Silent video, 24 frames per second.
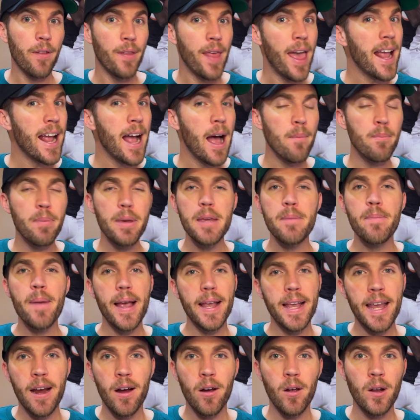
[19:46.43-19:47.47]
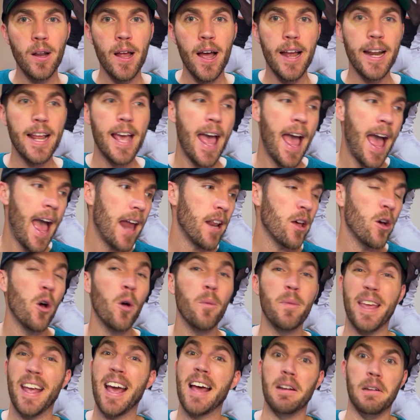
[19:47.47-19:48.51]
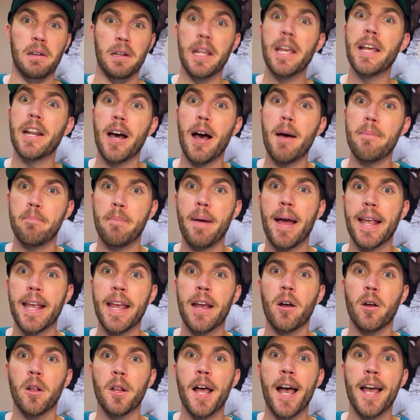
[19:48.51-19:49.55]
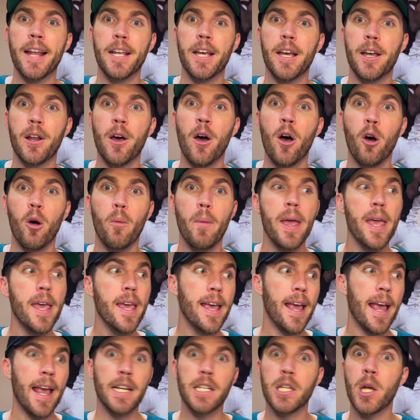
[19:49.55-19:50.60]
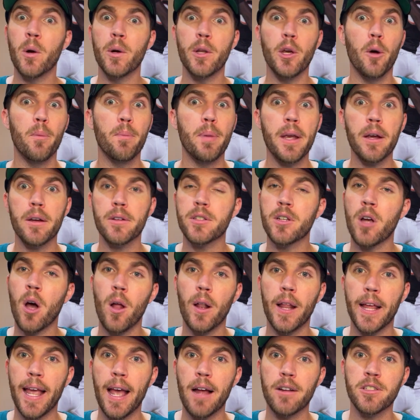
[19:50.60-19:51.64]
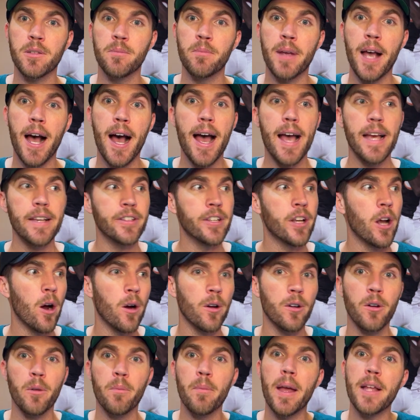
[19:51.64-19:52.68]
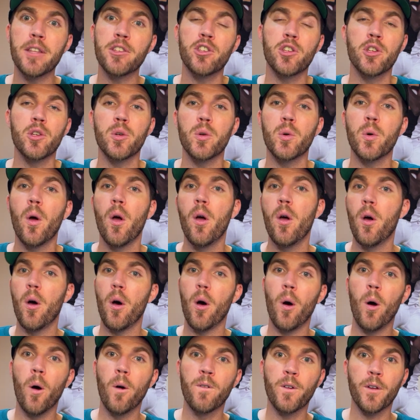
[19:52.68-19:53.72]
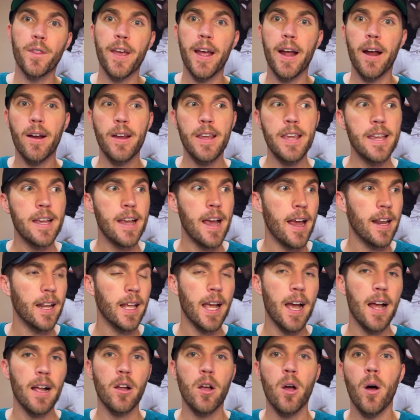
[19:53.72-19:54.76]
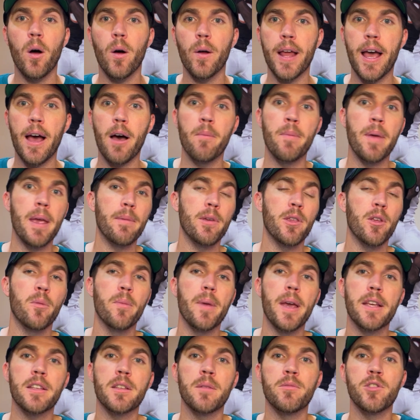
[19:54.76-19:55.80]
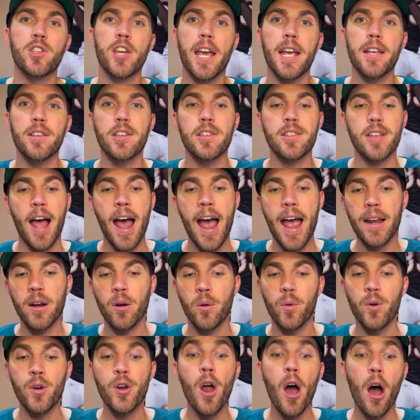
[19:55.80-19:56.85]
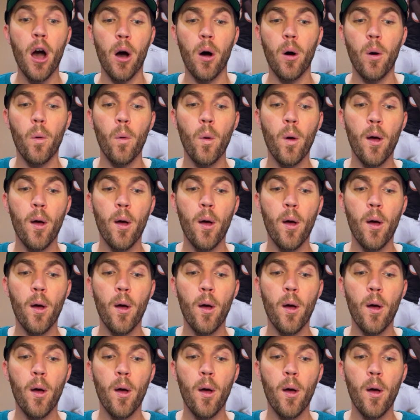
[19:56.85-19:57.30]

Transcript: They got beat by Carolina at home. They got lit up by Carolina at home. Antonio Pierce calling out some guys. Gardner Minshew over there, he kind of got called out. Maybe they'll make some changes. I don't know.